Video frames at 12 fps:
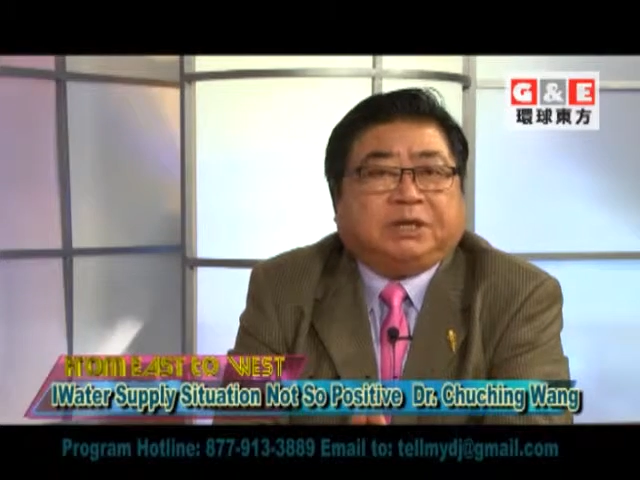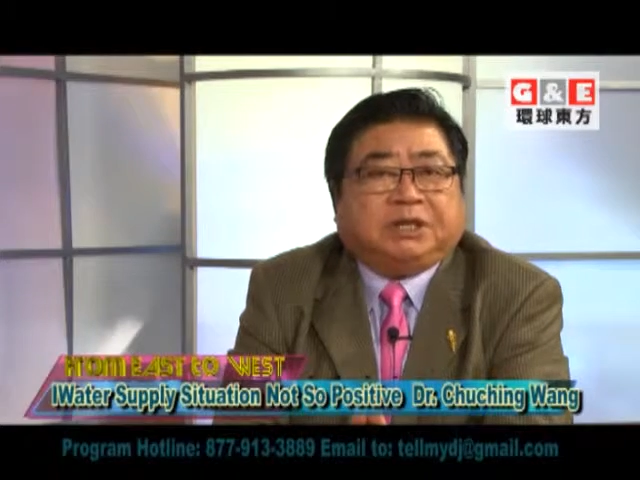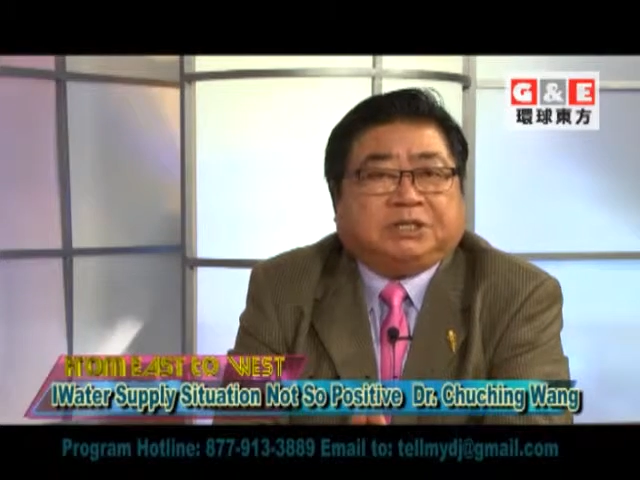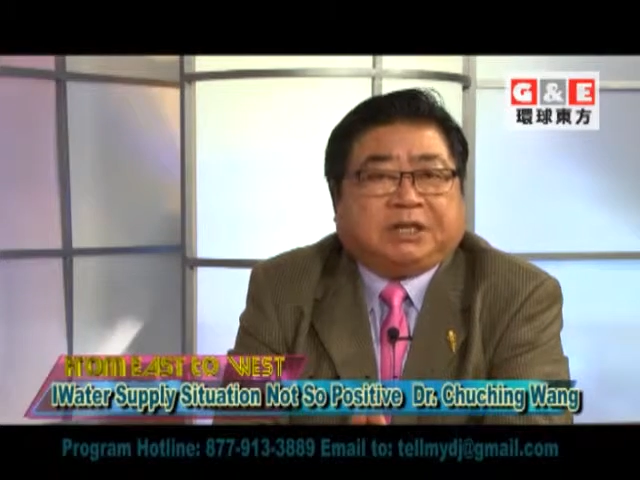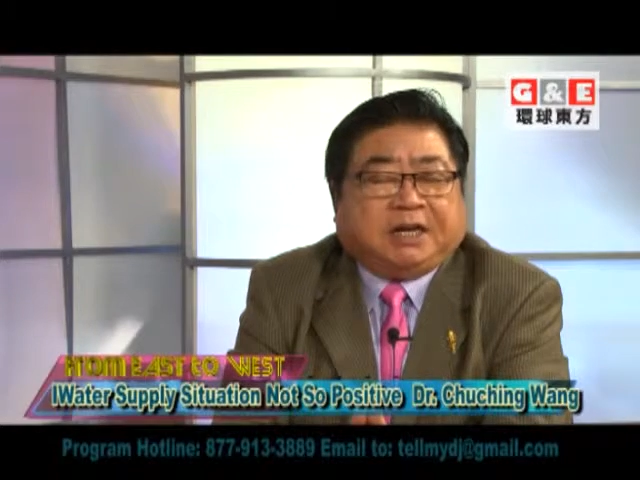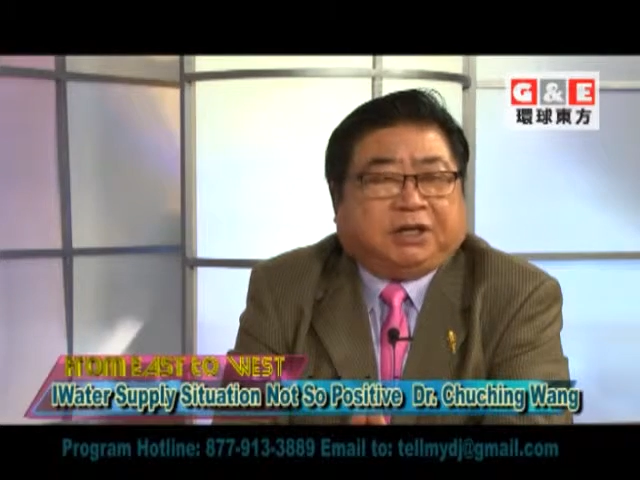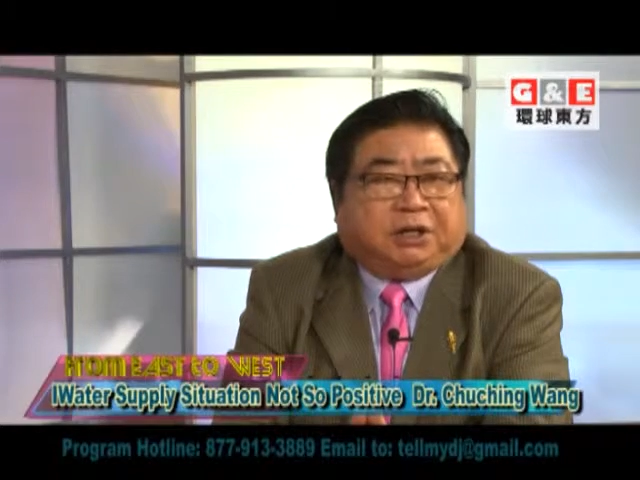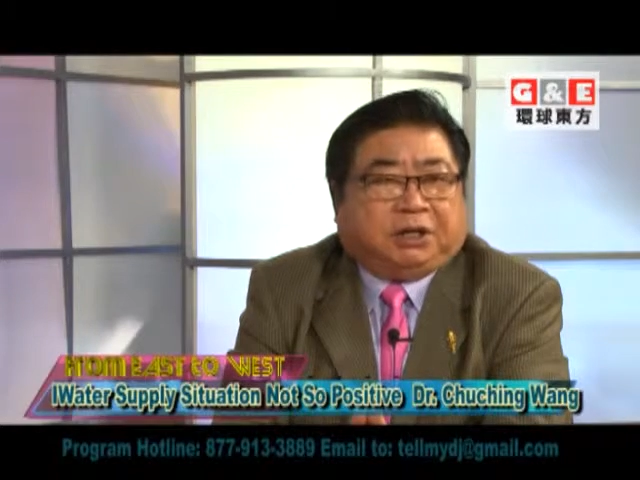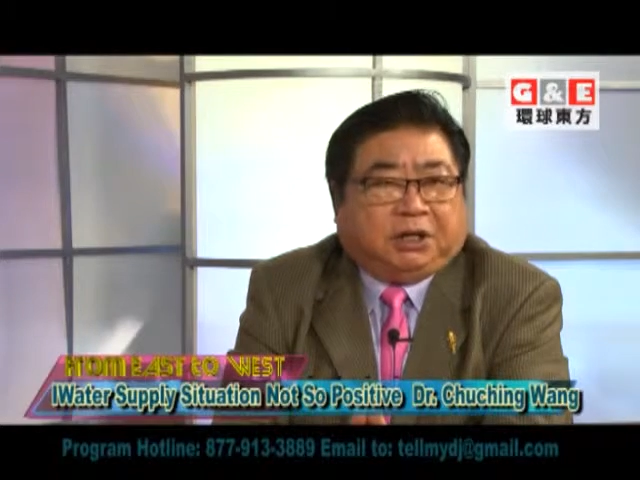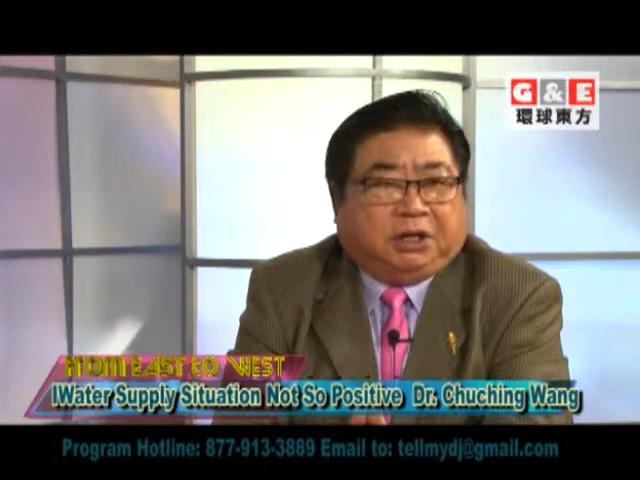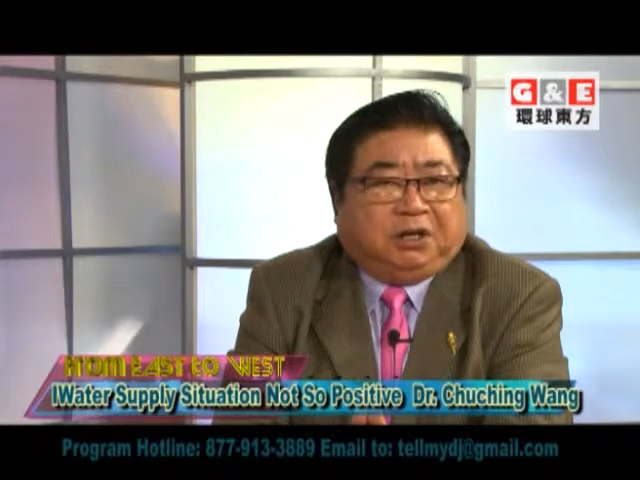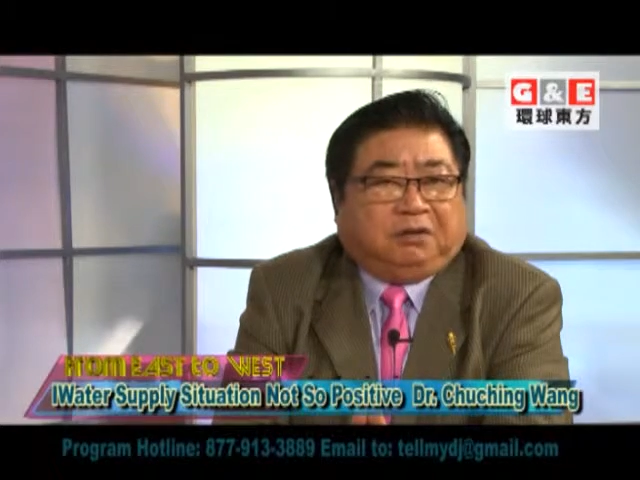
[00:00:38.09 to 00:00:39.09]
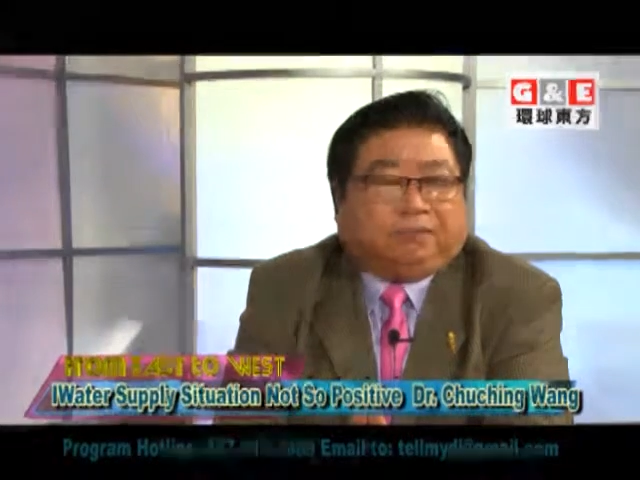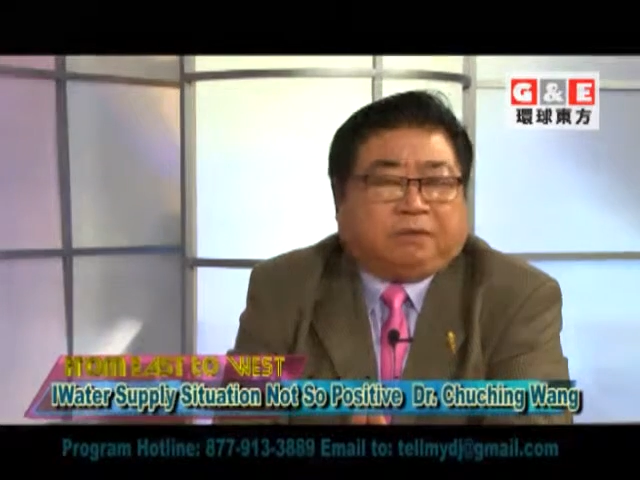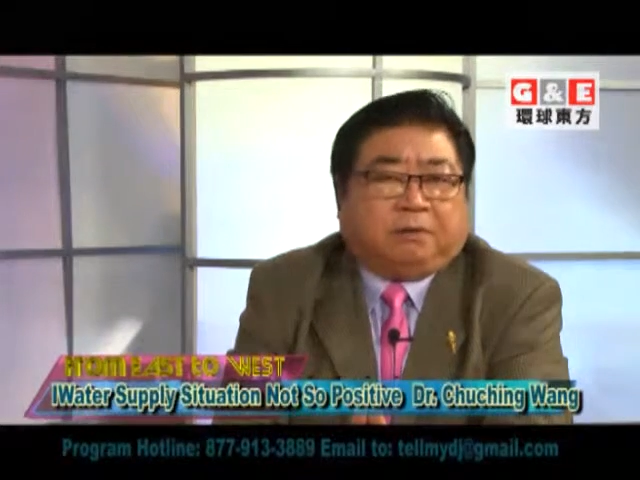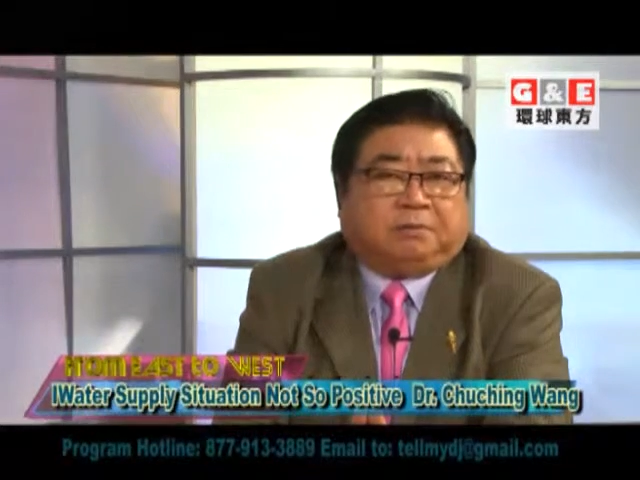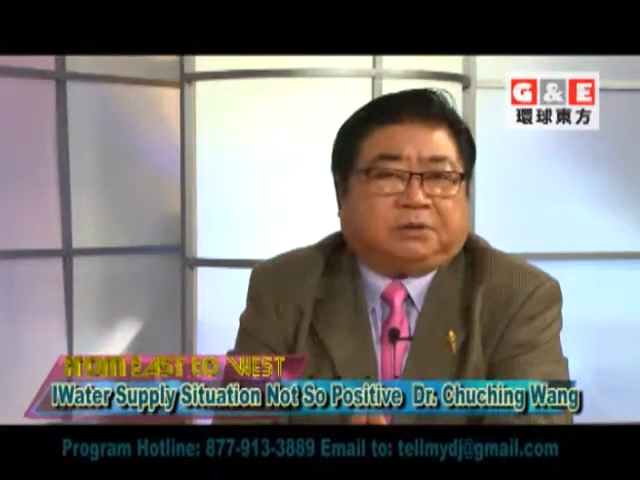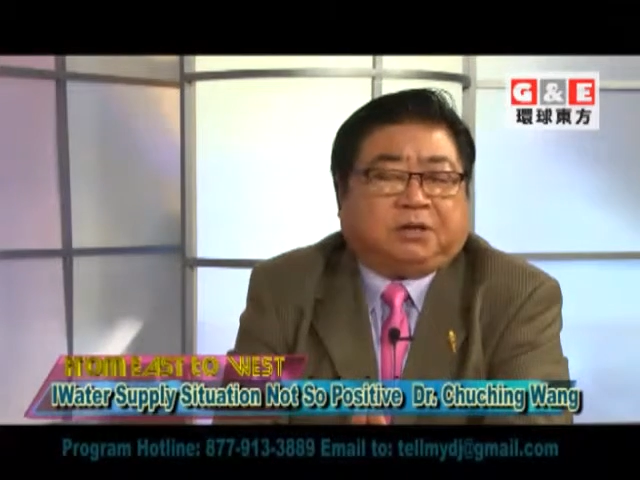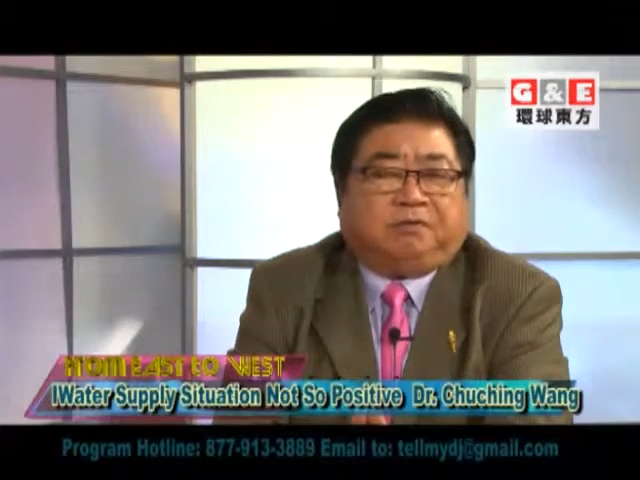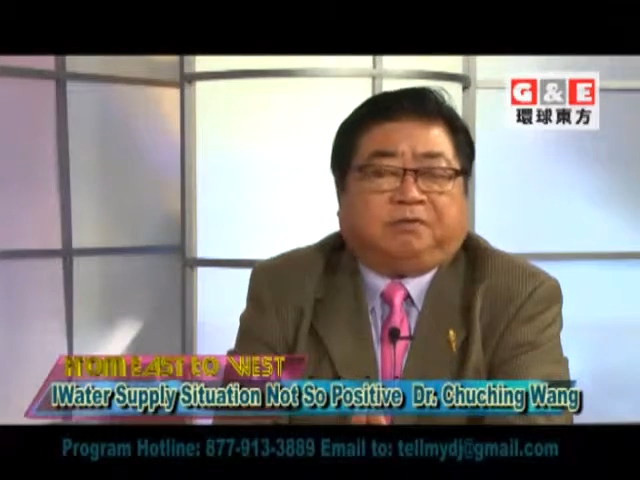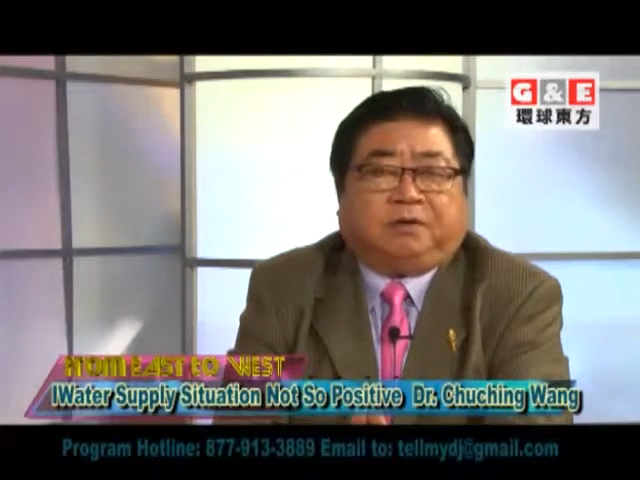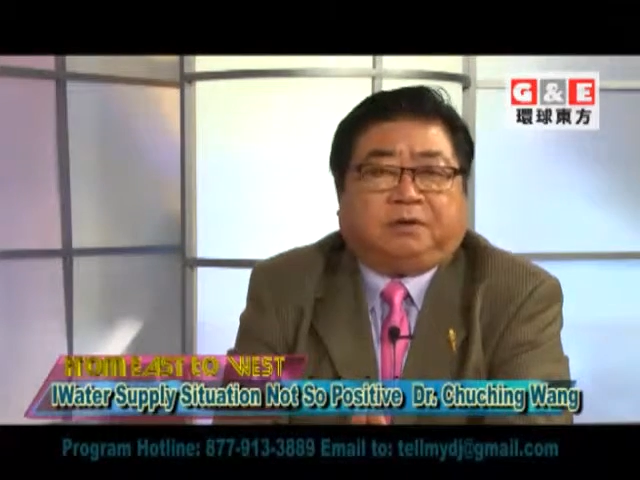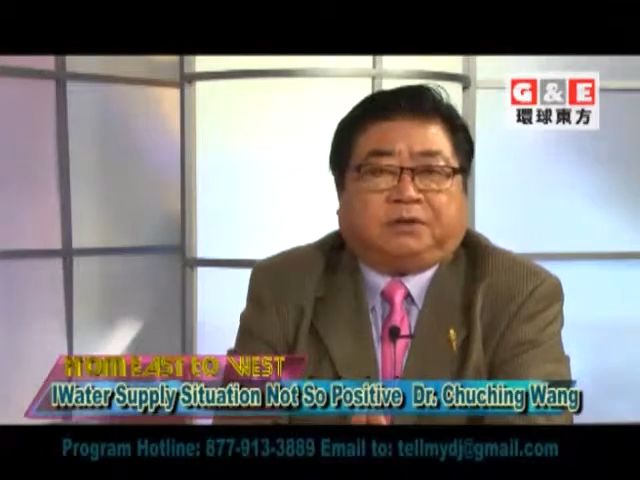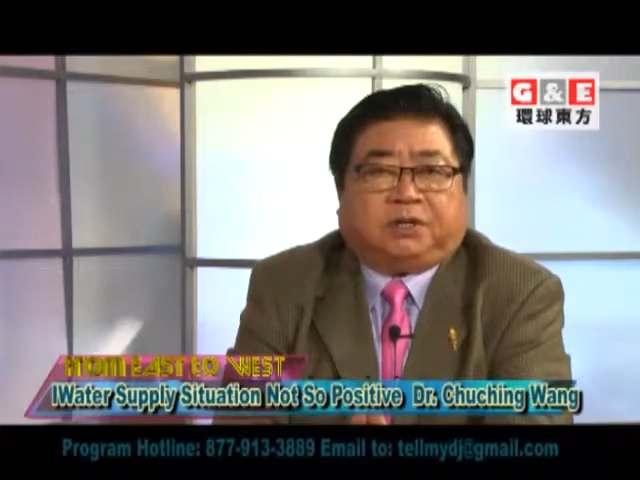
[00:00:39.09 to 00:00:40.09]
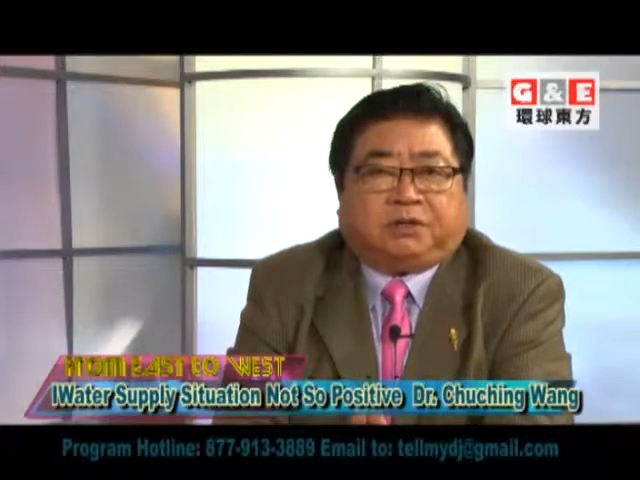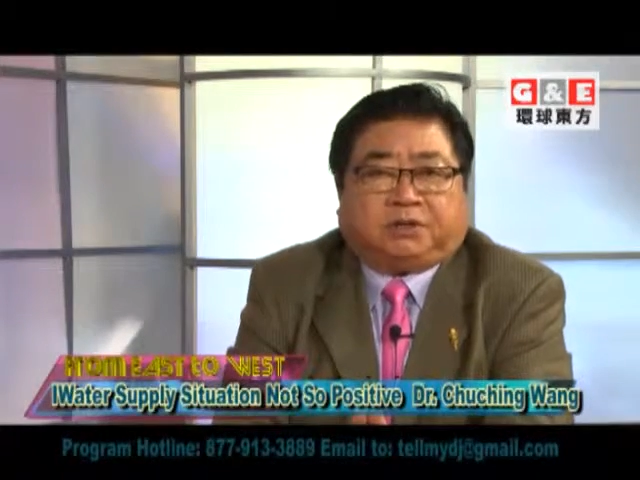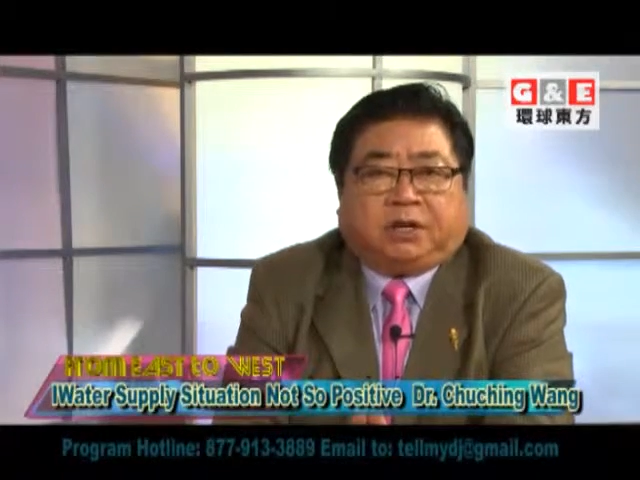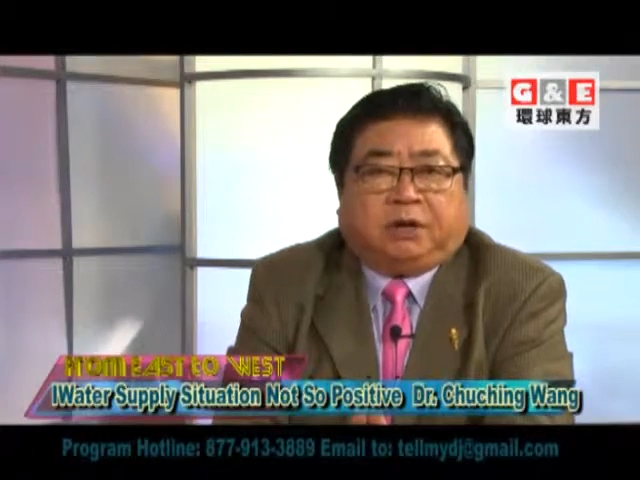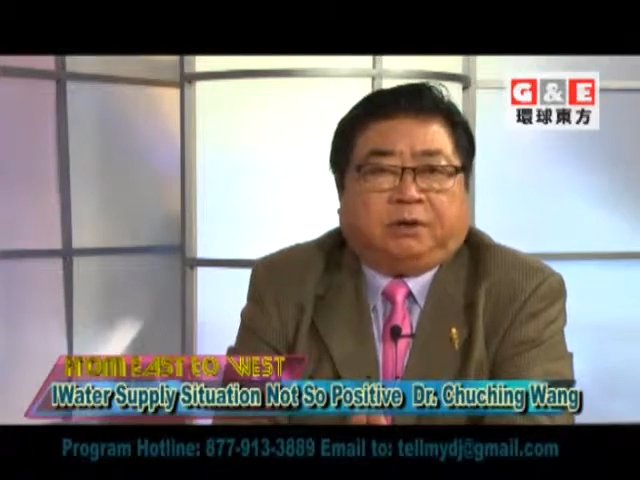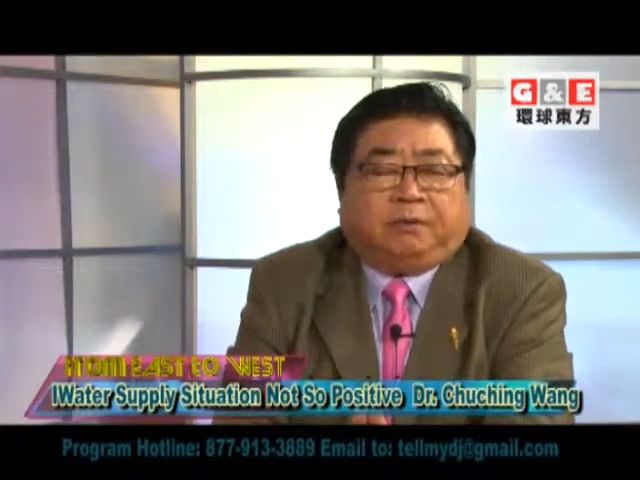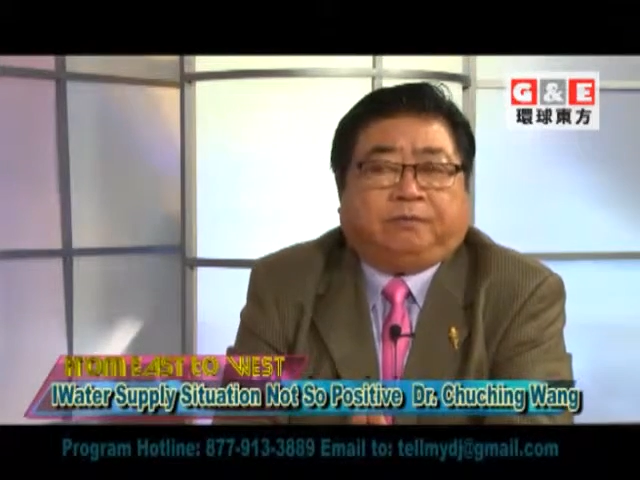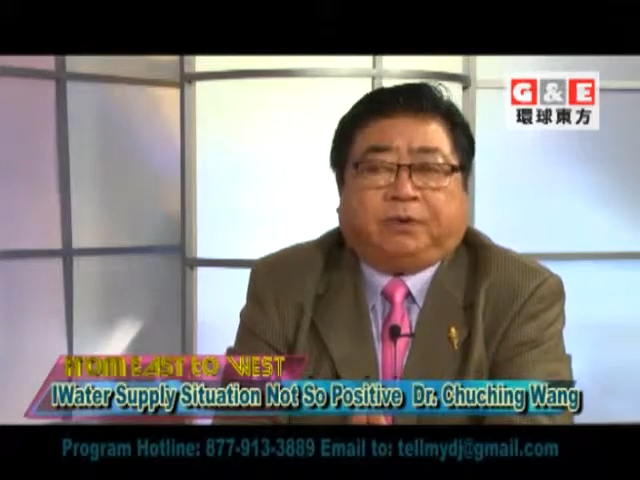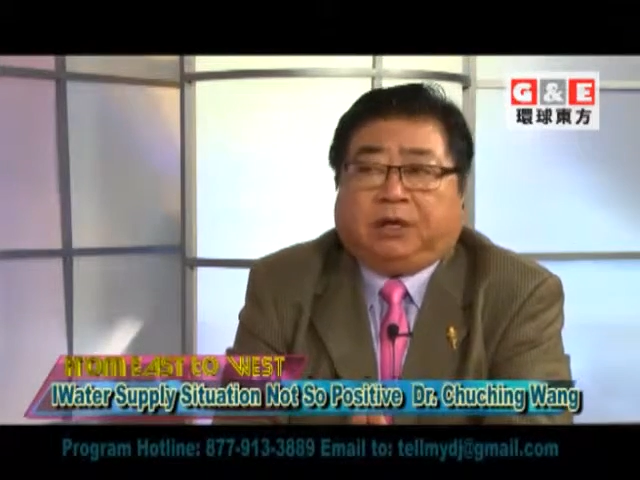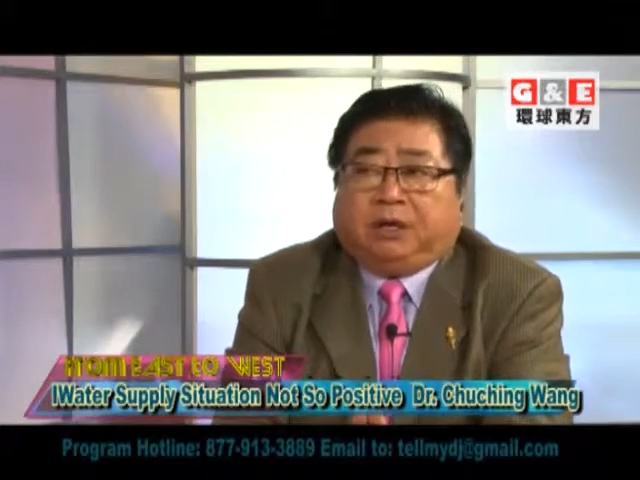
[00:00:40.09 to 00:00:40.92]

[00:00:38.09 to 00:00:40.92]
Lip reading: Senator Yi from San Francisco